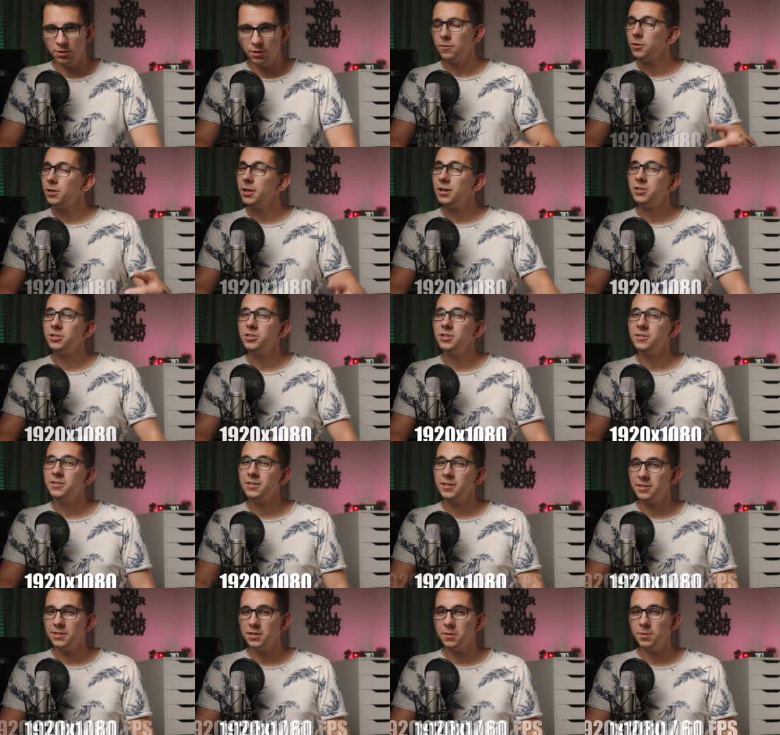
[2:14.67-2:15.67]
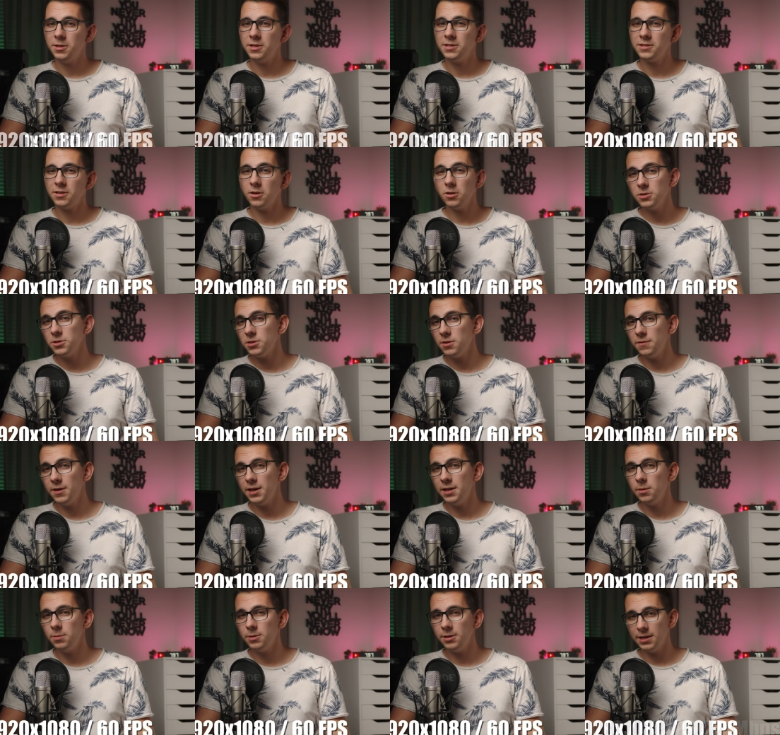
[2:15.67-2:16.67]
Full H D sixty p is also
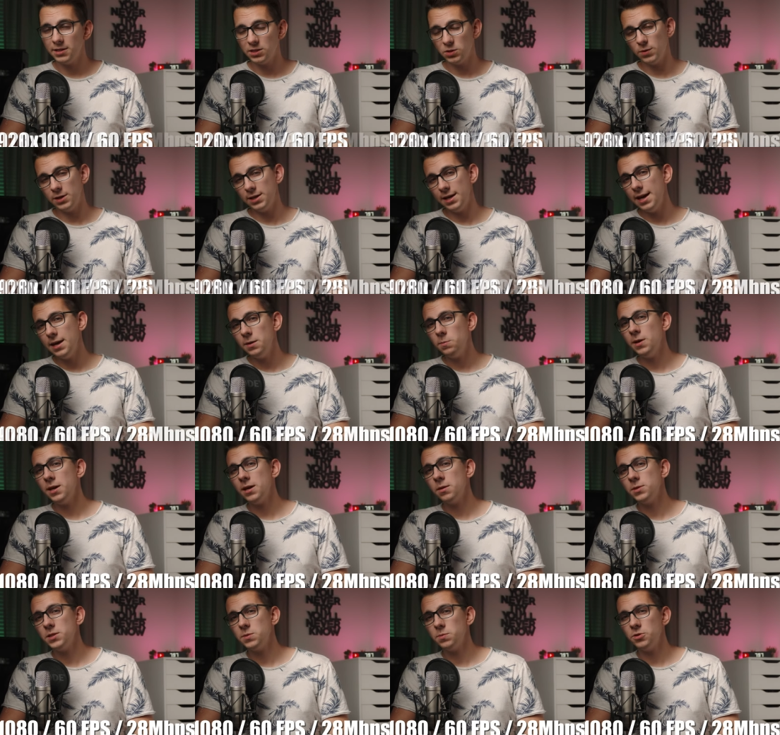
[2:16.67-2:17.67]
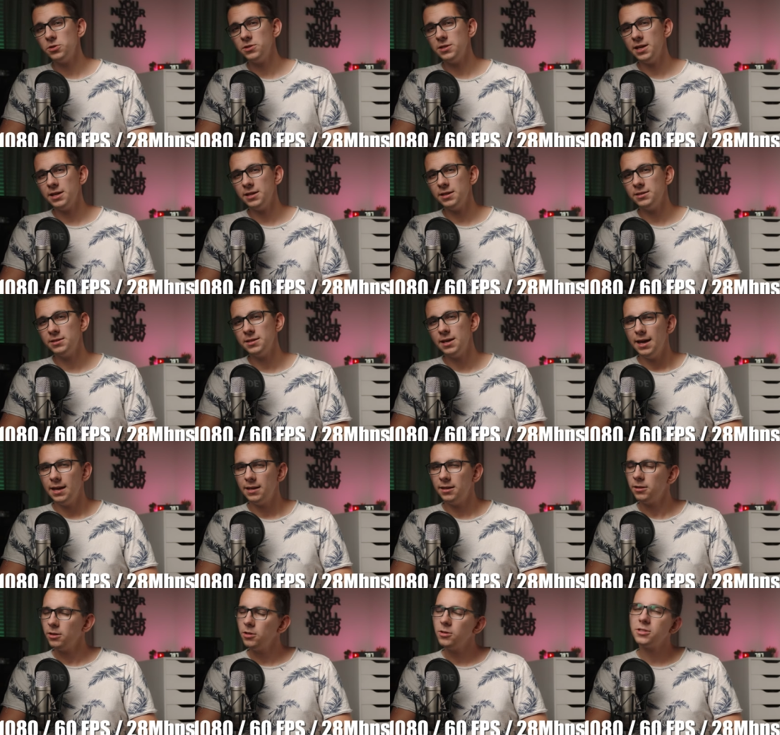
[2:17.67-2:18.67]
available at twenty-eight megabits per second,
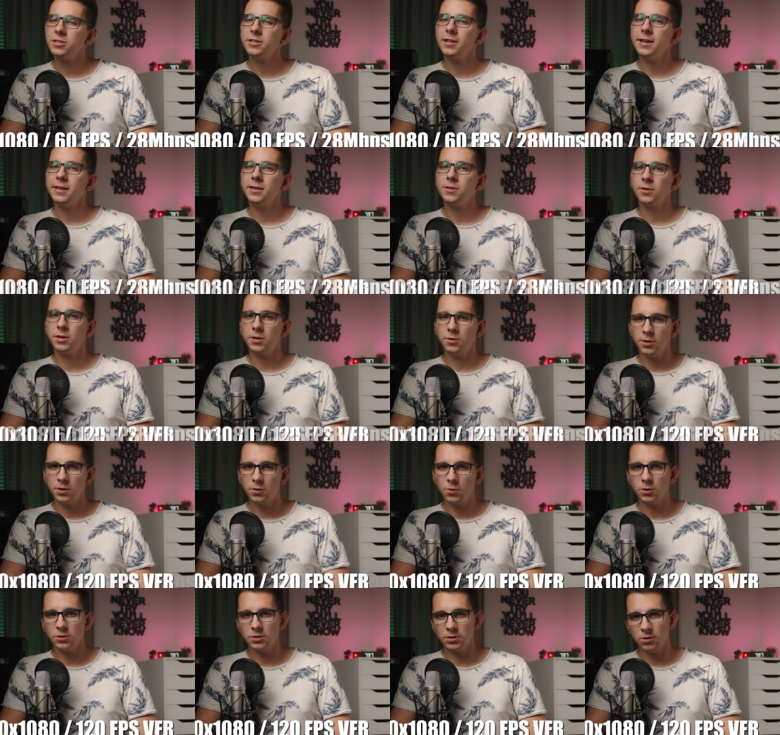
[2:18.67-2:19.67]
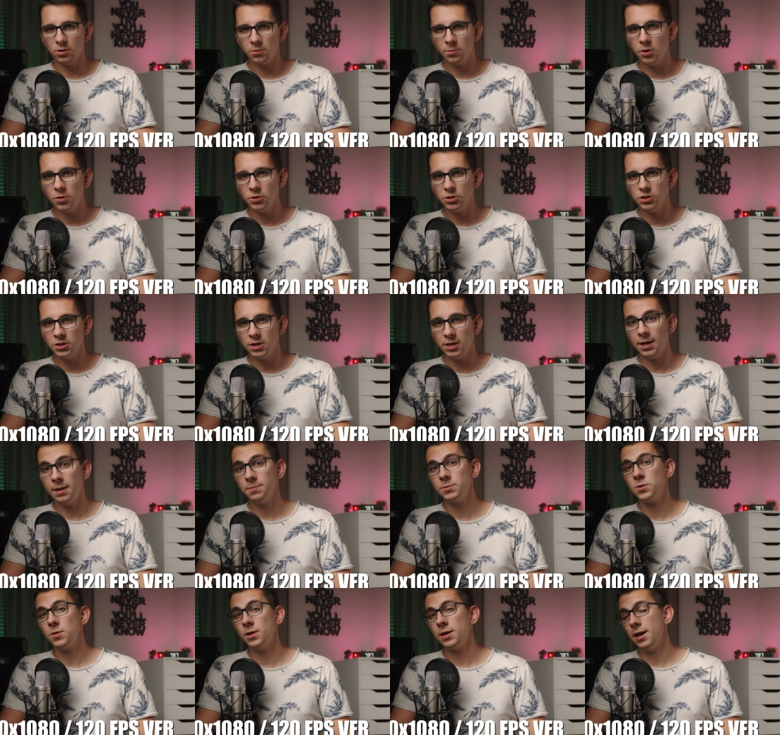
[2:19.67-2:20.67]
and it looks like you can record slow motion at
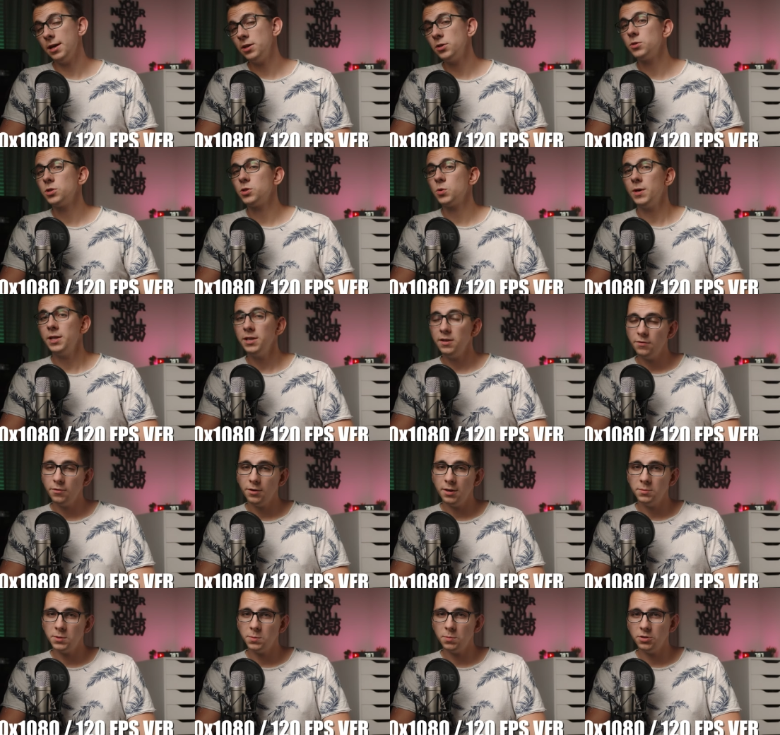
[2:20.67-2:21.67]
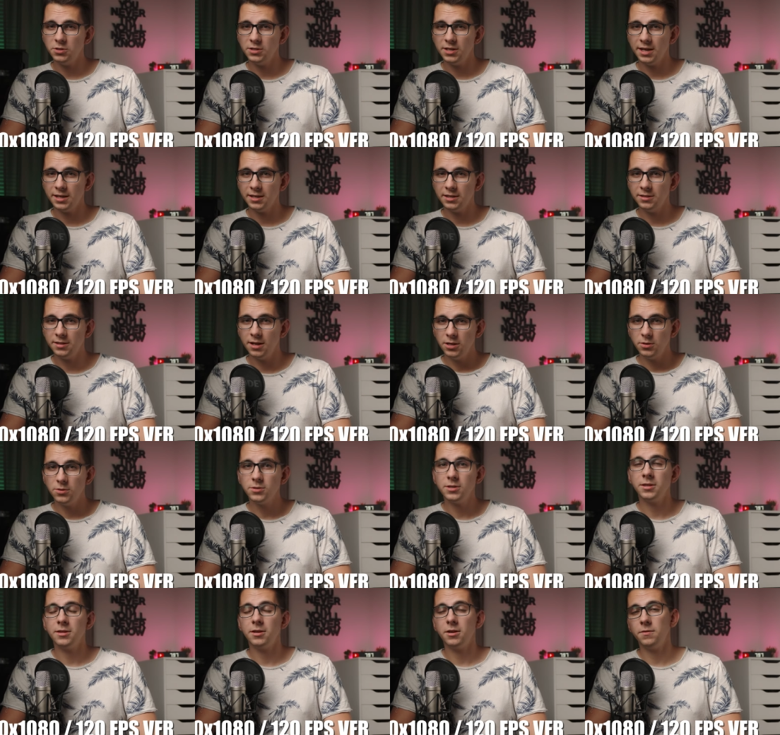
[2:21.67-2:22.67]
up to one hundred twenty frames per second
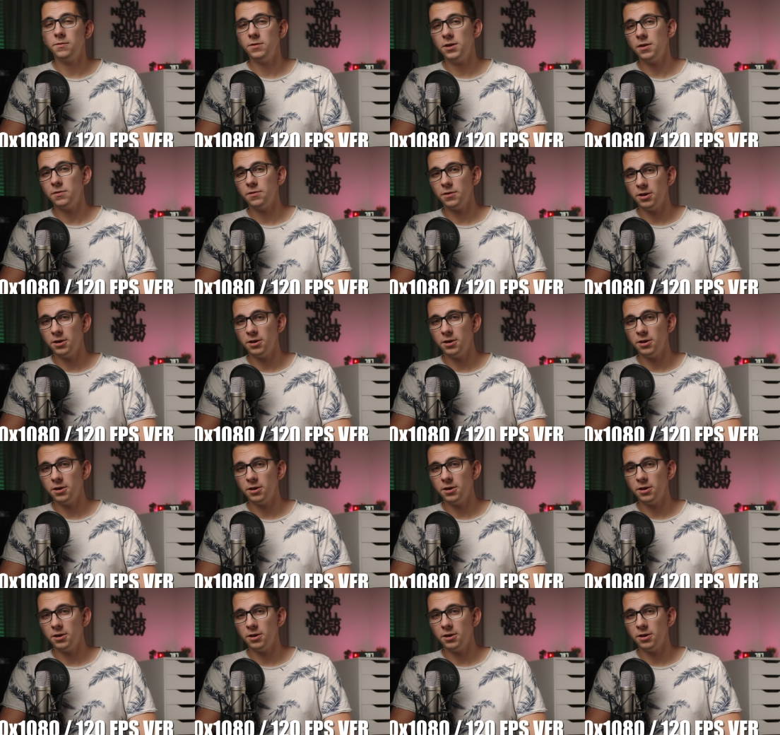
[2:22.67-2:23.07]
using their V F